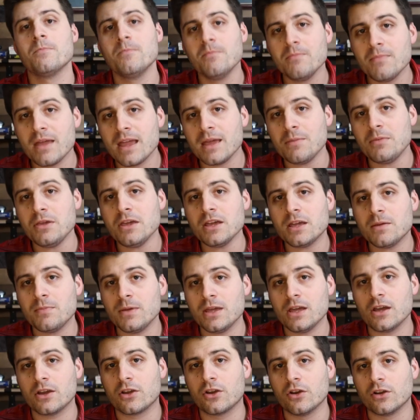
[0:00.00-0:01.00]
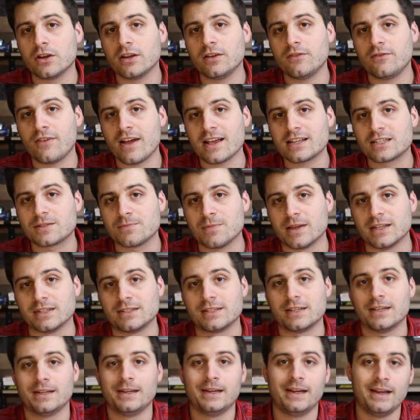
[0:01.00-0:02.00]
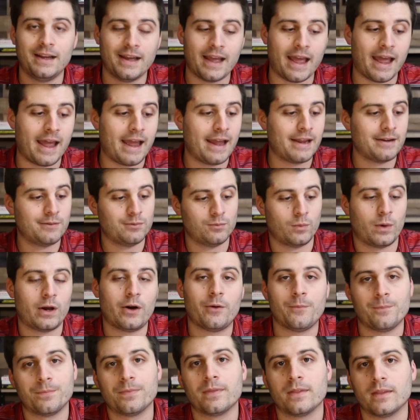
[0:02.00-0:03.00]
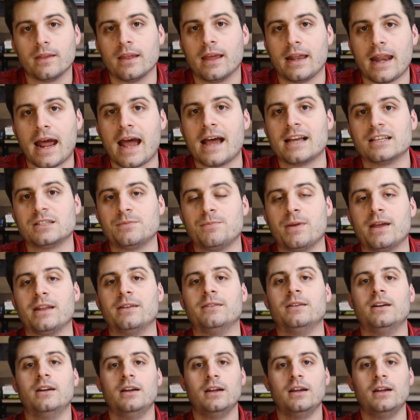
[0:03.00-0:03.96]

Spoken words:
Maybe it could be a good investment. And well, it has been.